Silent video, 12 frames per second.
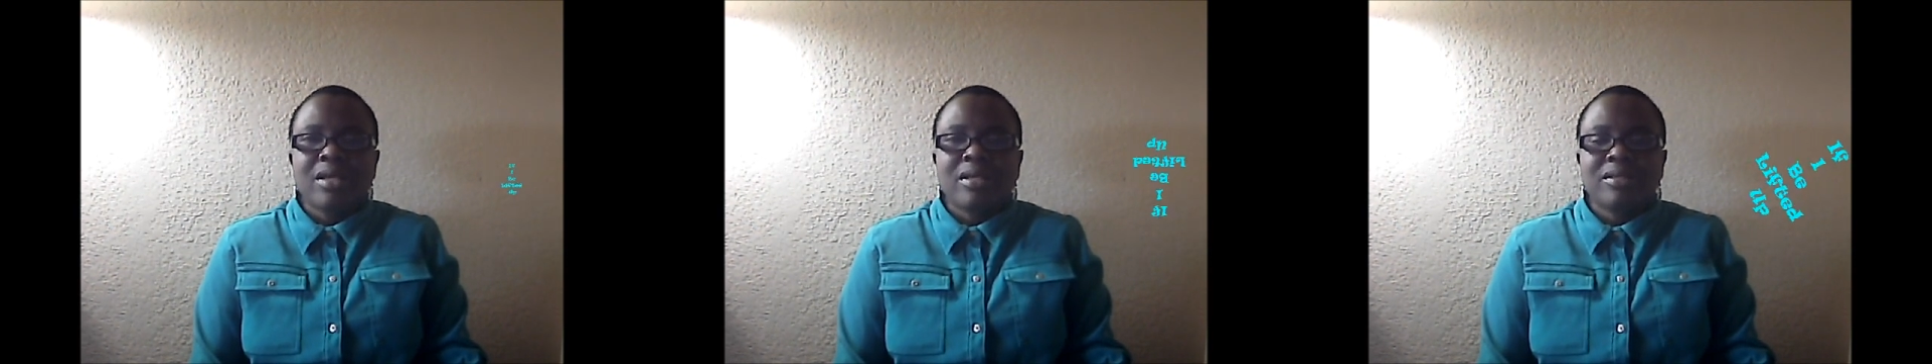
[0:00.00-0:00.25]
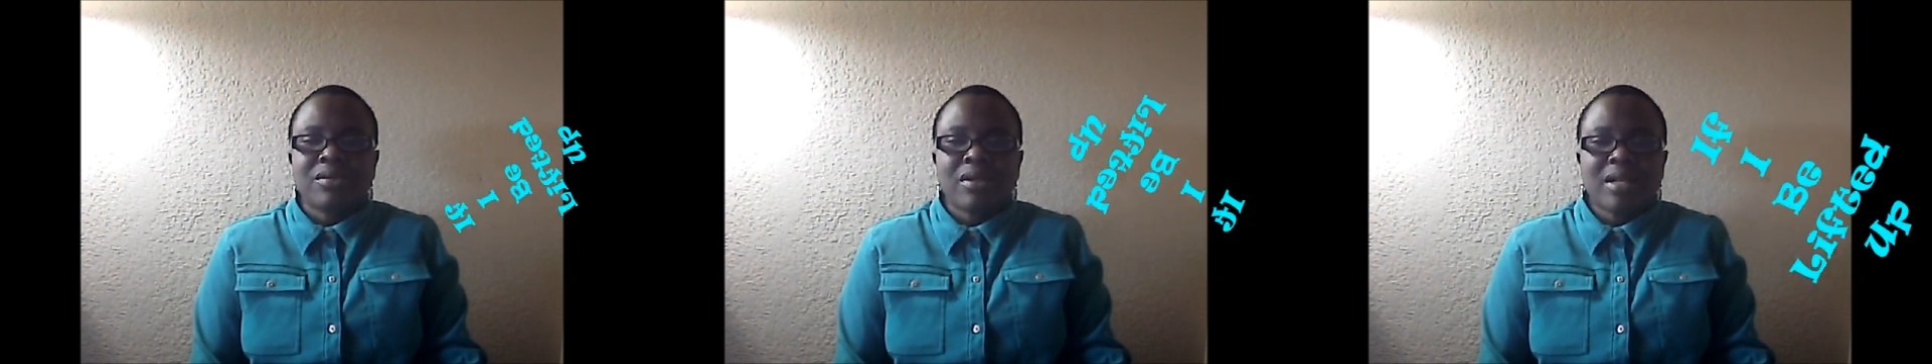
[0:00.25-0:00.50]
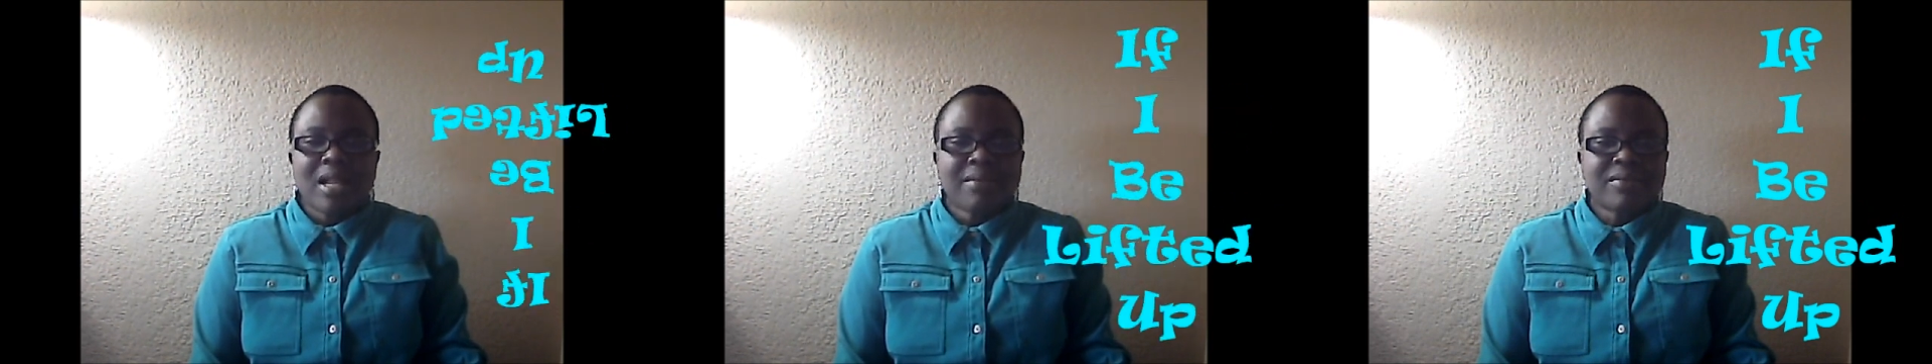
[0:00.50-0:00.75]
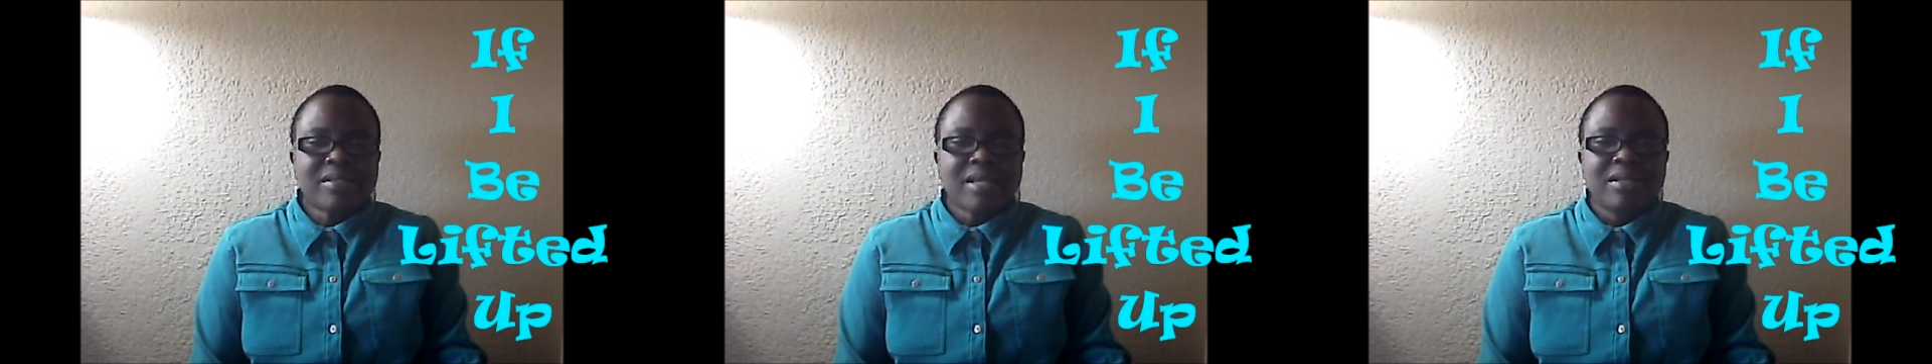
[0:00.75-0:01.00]
Is your
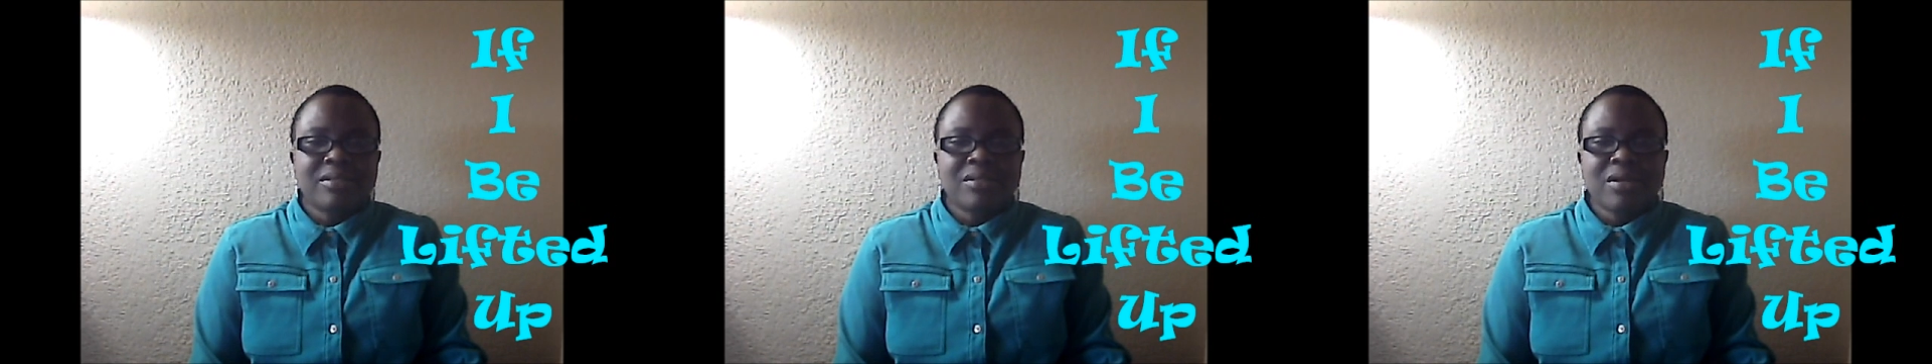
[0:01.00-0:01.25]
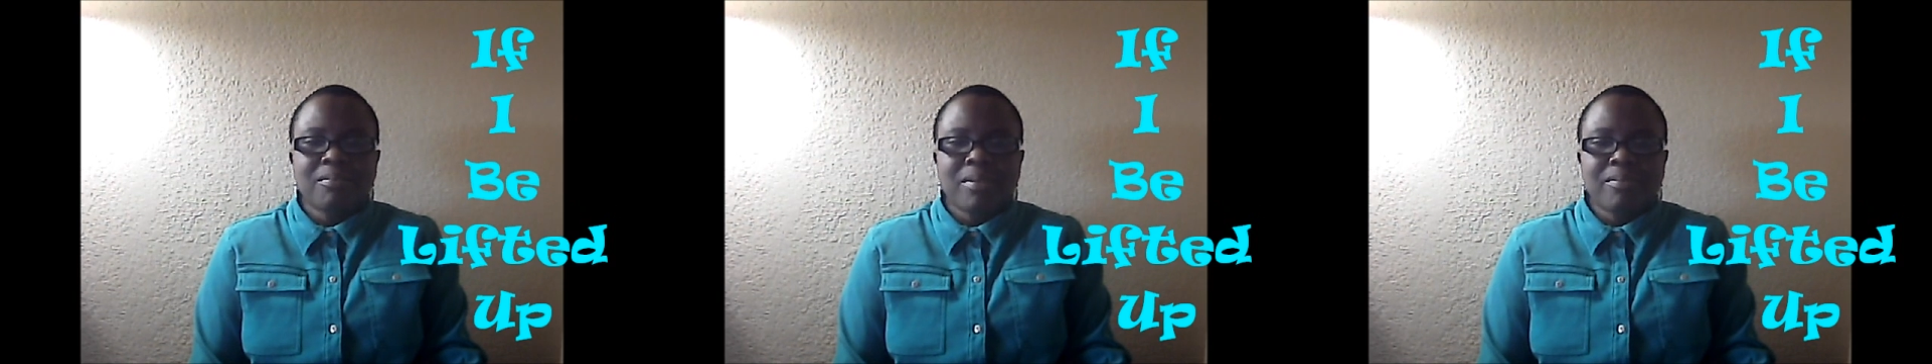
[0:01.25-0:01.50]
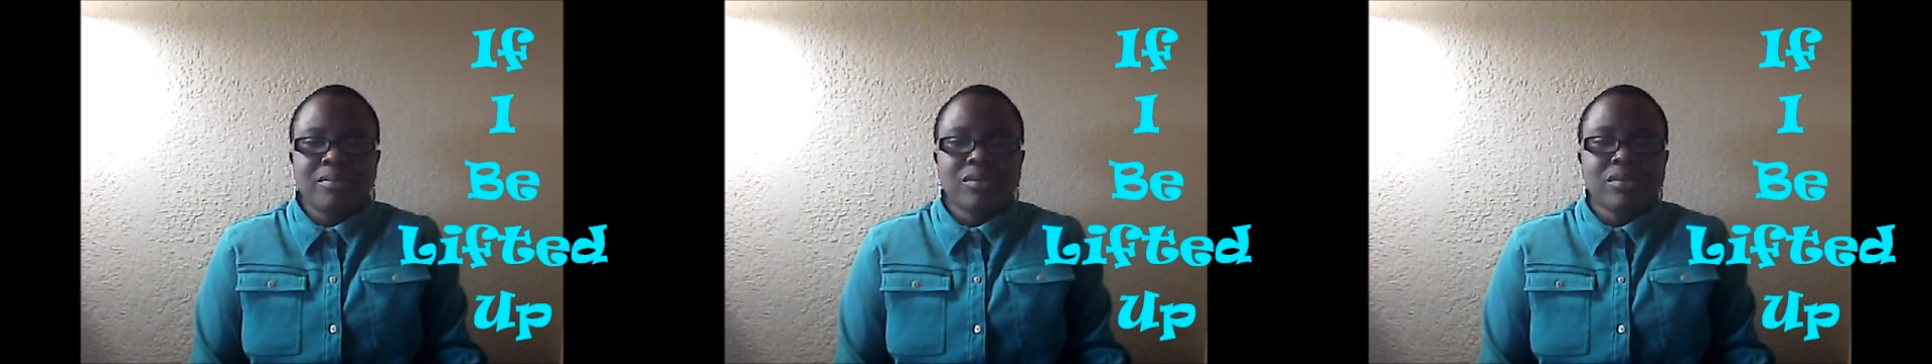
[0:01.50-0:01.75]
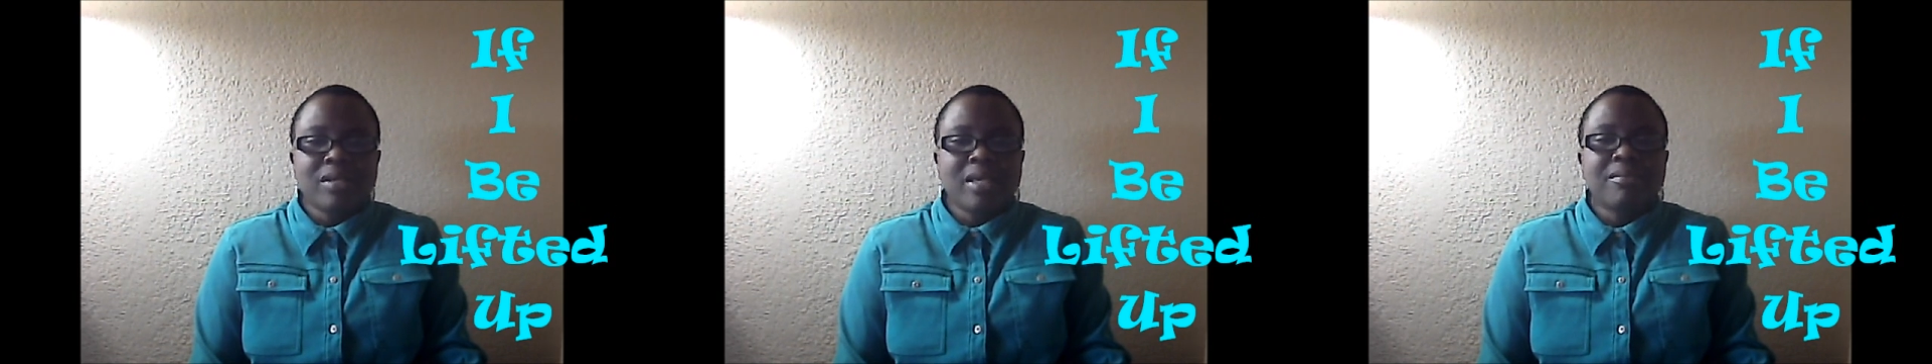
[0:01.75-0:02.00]
lifestyle drawing people
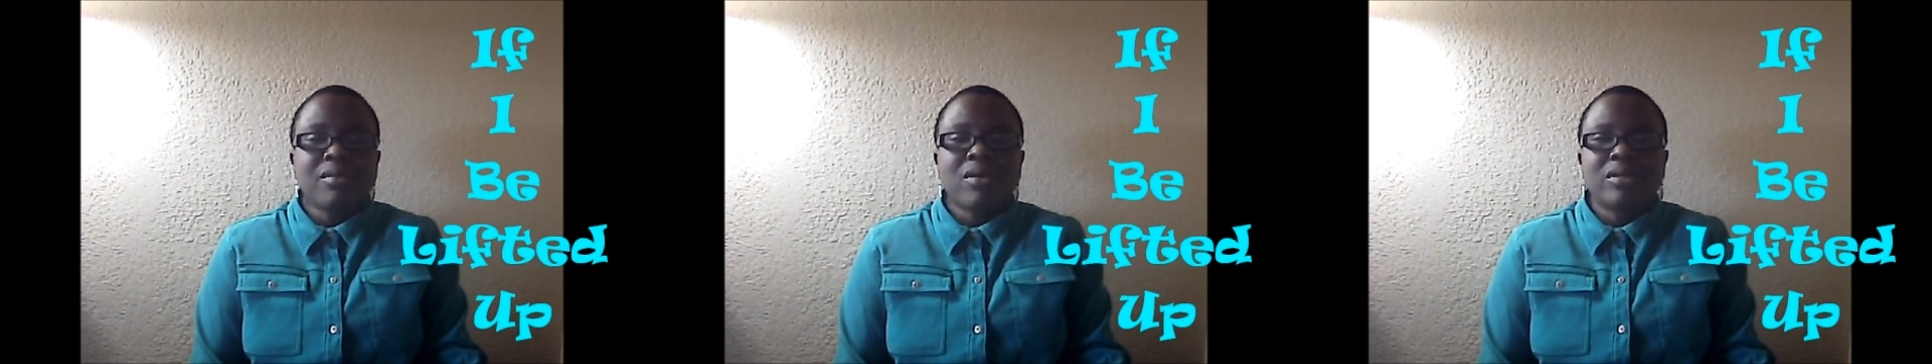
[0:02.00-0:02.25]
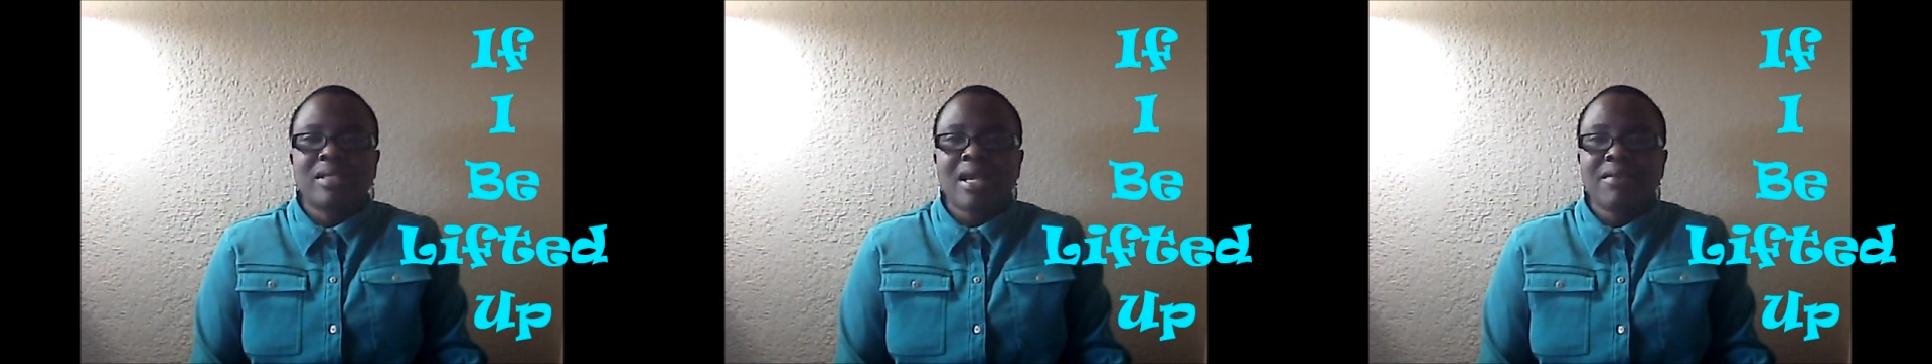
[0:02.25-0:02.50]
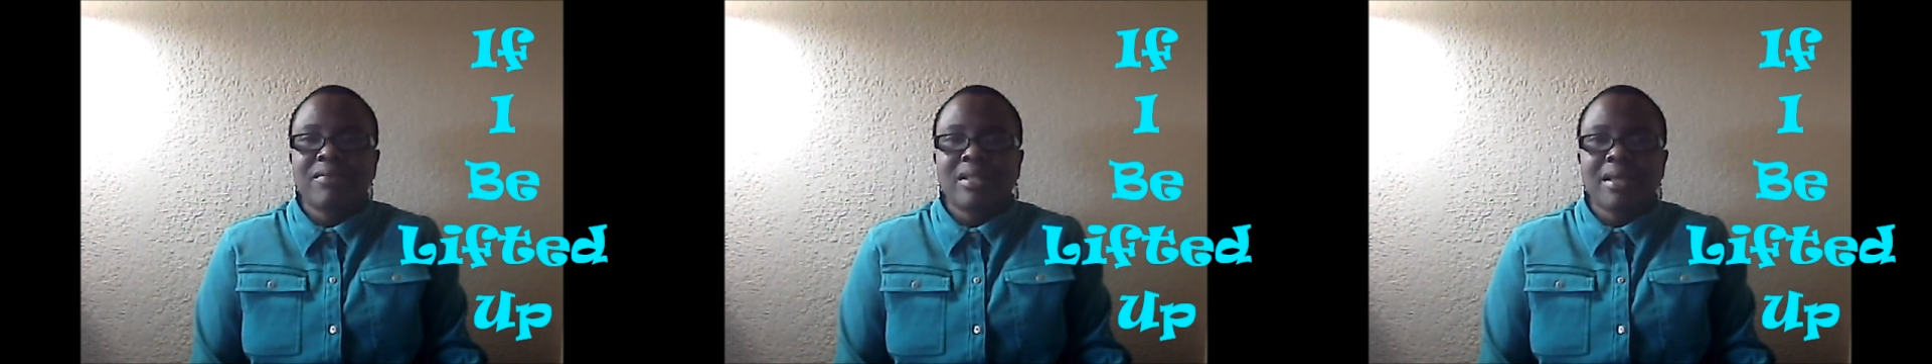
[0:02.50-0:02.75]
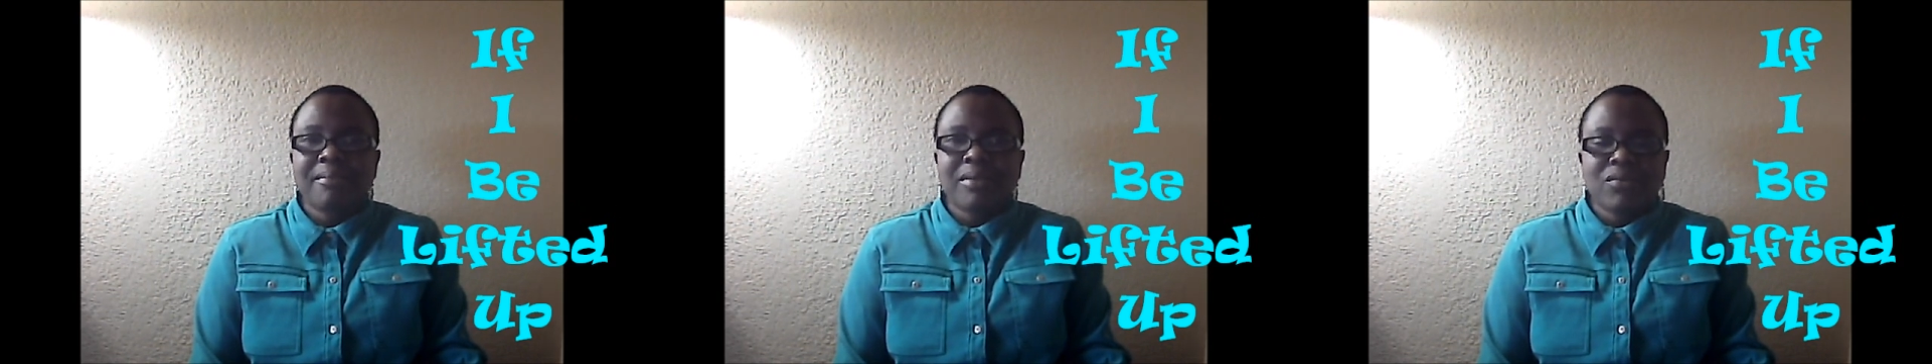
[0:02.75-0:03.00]
to him or driving
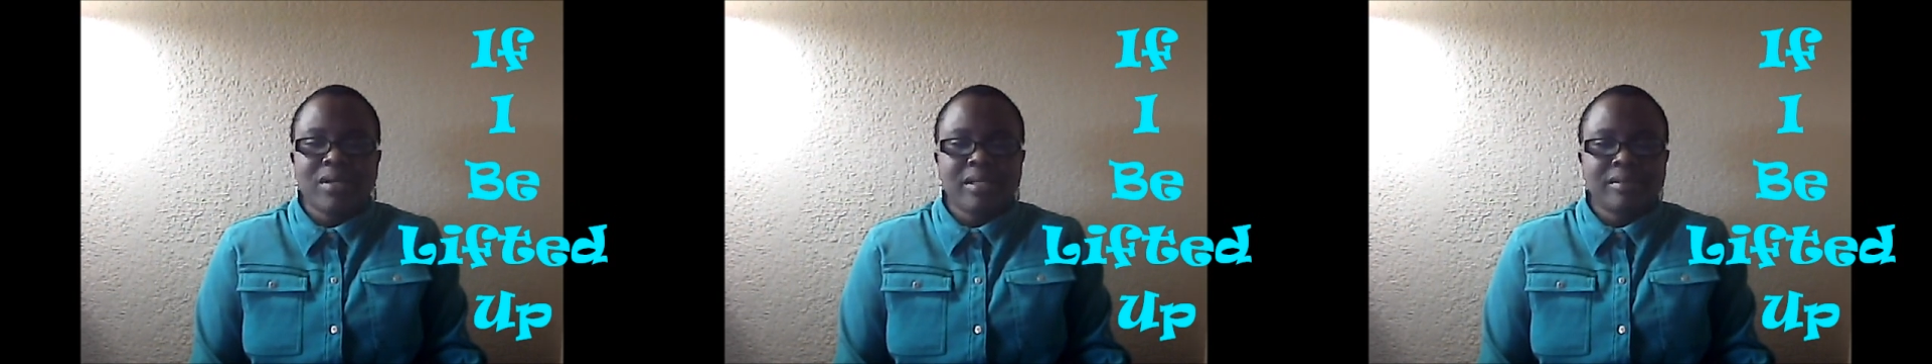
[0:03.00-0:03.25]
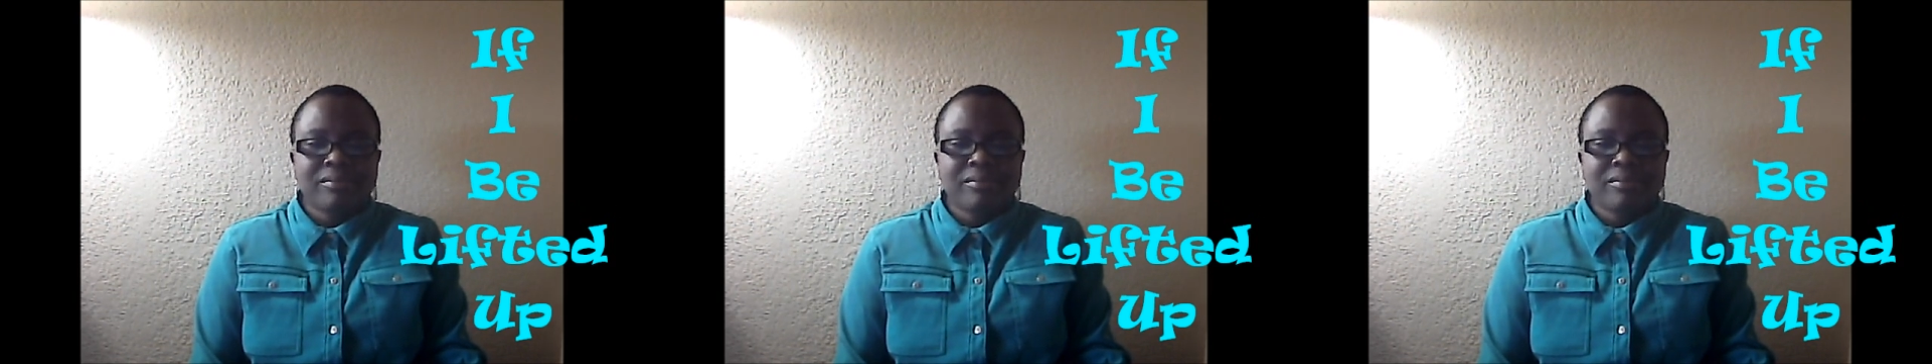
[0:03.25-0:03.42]
them away?